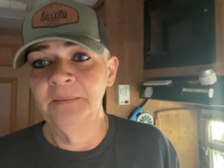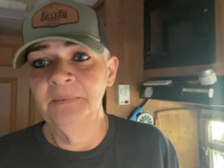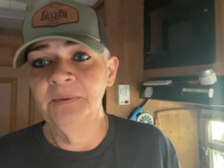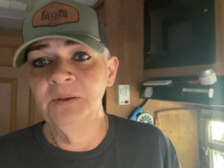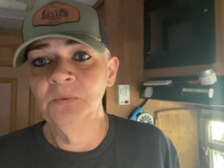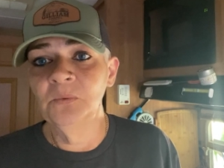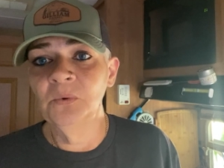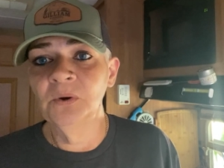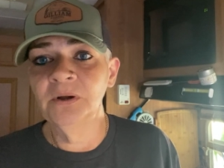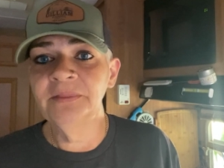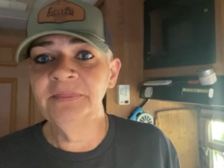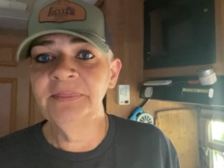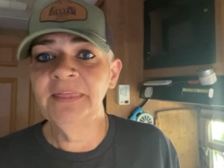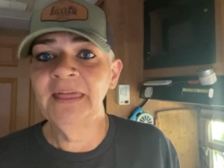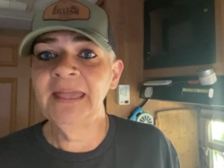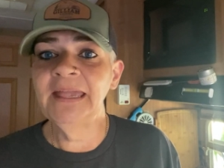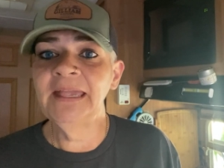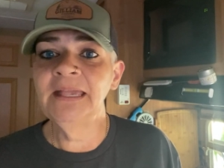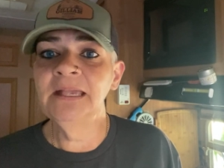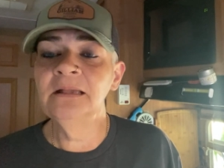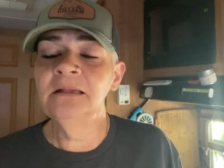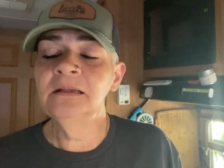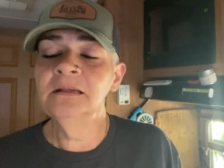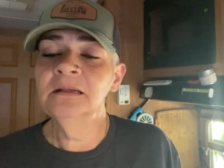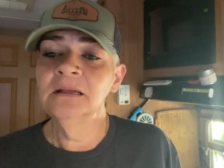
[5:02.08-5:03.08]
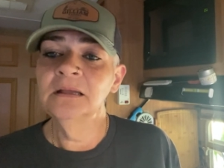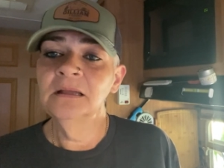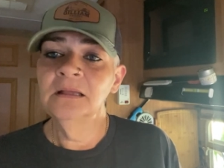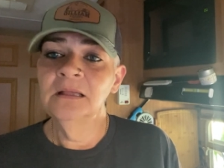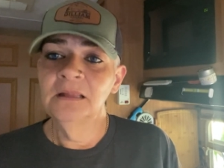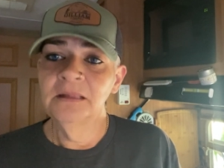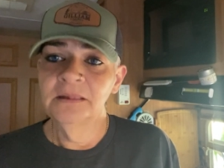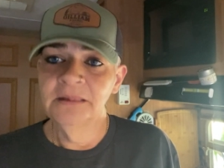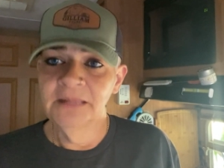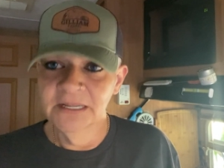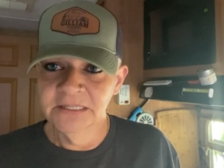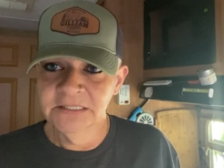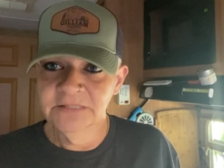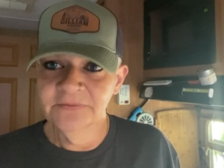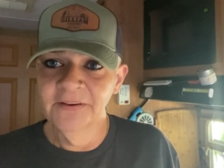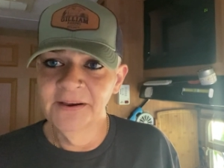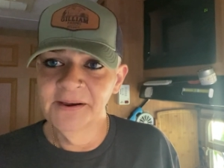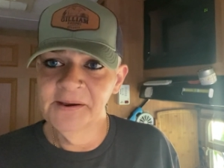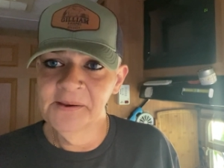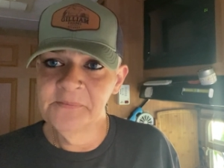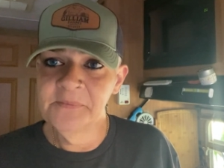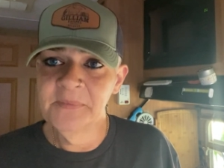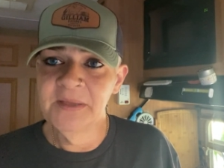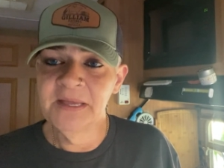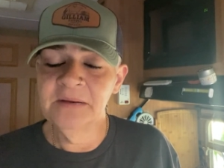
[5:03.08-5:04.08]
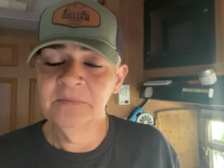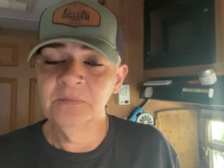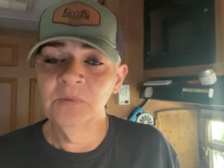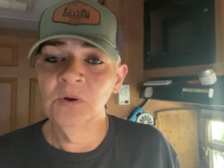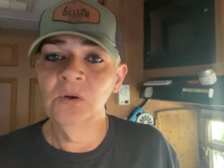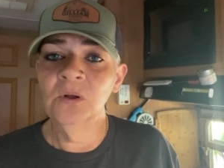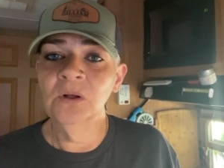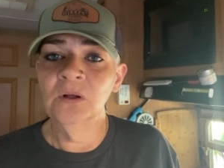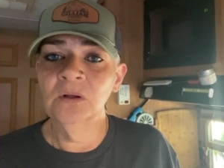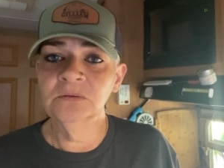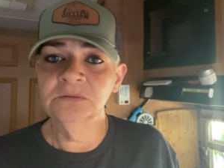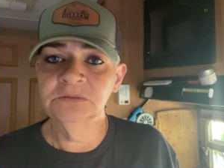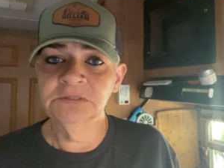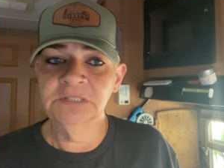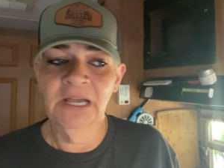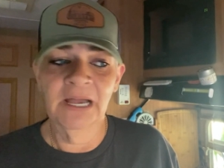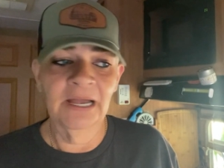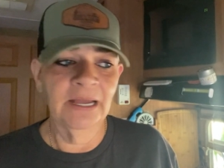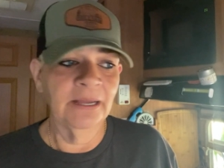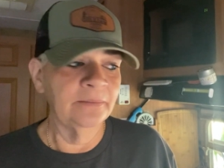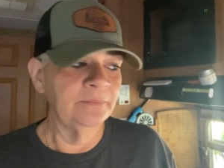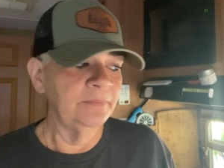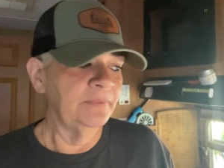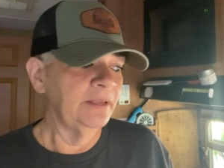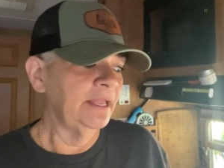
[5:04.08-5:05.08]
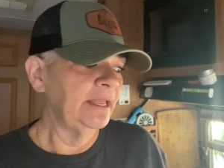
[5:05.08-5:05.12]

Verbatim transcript: be one thing that's very minimal on time.